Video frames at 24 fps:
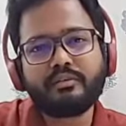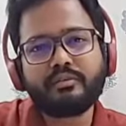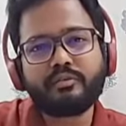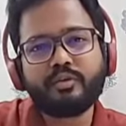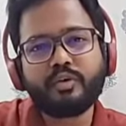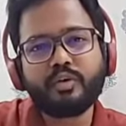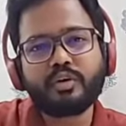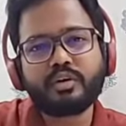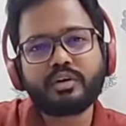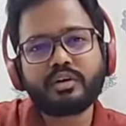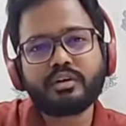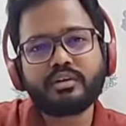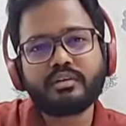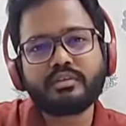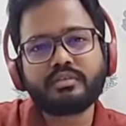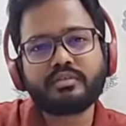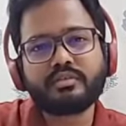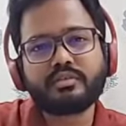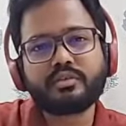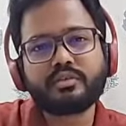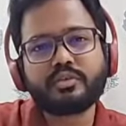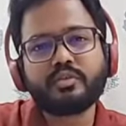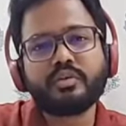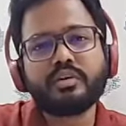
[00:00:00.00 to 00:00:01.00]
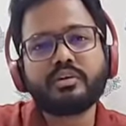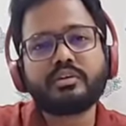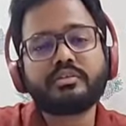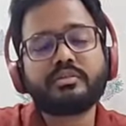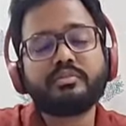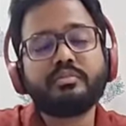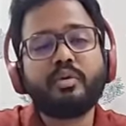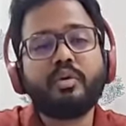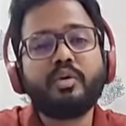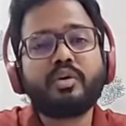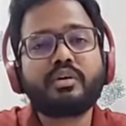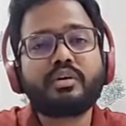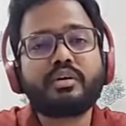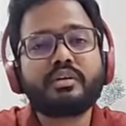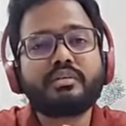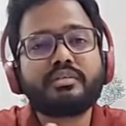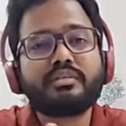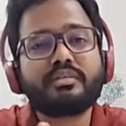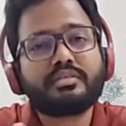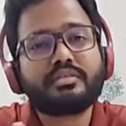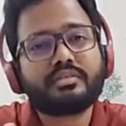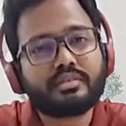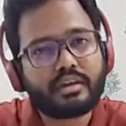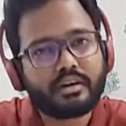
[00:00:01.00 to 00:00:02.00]
focus towards more
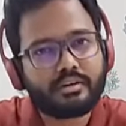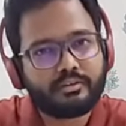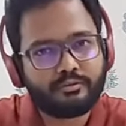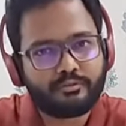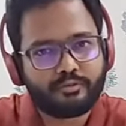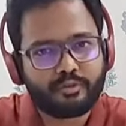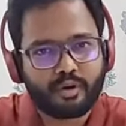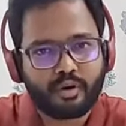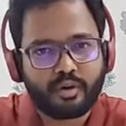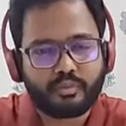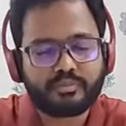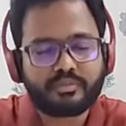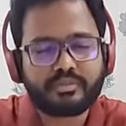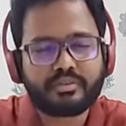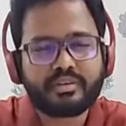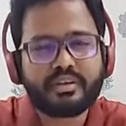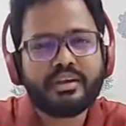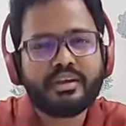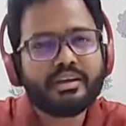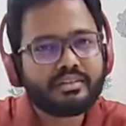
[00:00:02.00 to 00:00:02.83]
resistant forms,